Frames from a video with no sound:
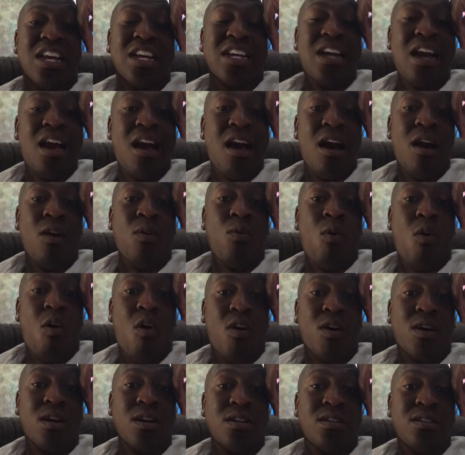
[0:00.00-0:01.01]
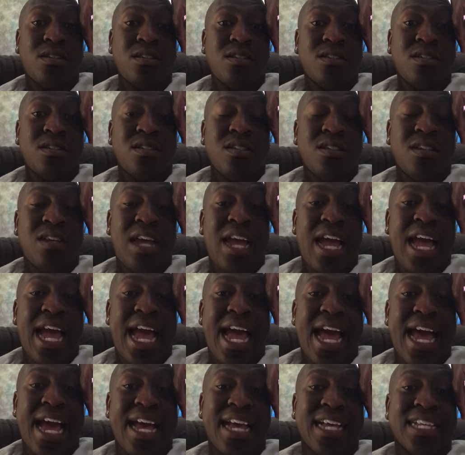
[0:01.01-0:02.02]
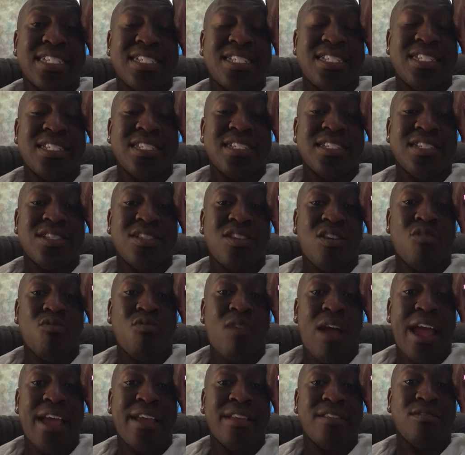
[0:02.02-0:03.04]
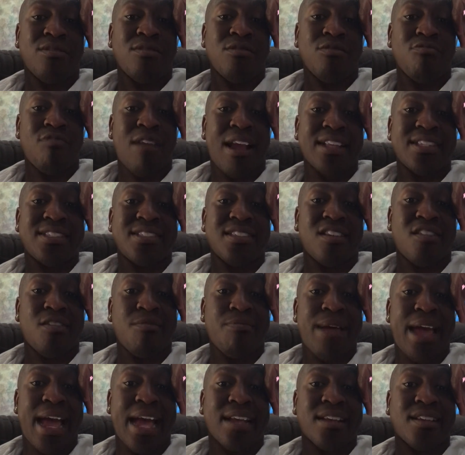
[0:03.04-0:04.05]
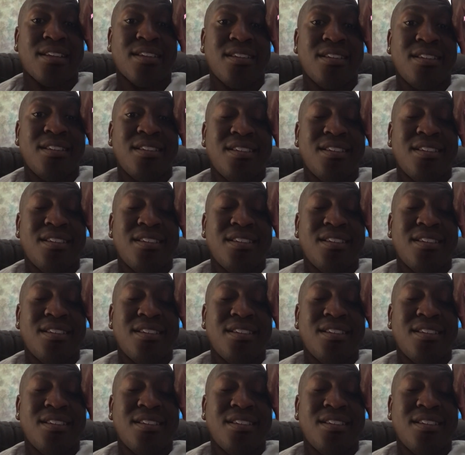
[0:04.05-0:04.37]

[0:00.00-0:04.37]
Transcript: Kyle Walker as the right center back.